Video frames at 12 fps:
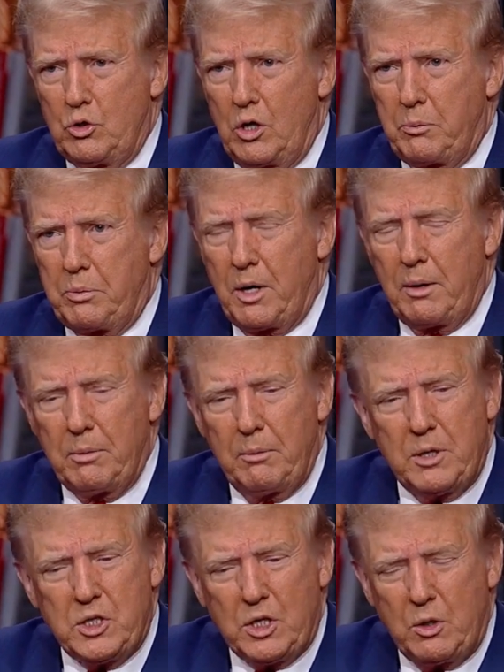drug
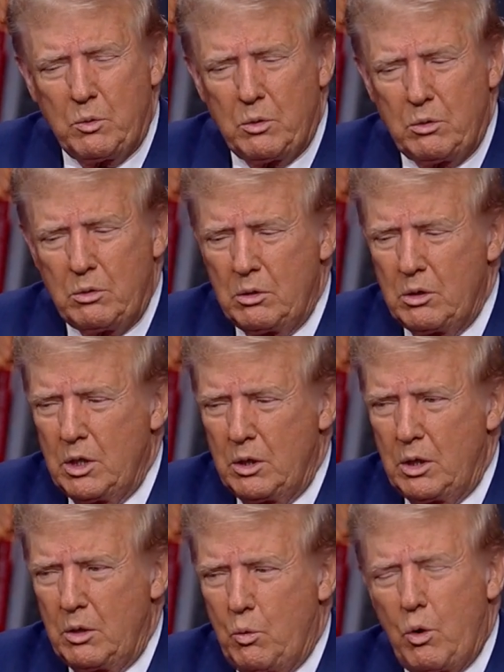problem. I said, well,
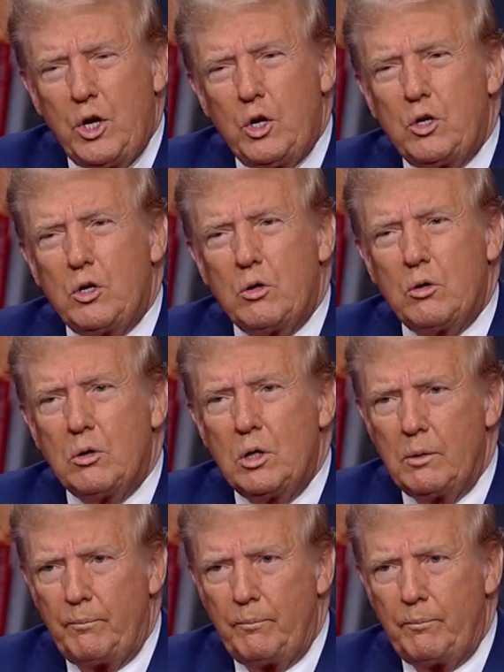what do you do?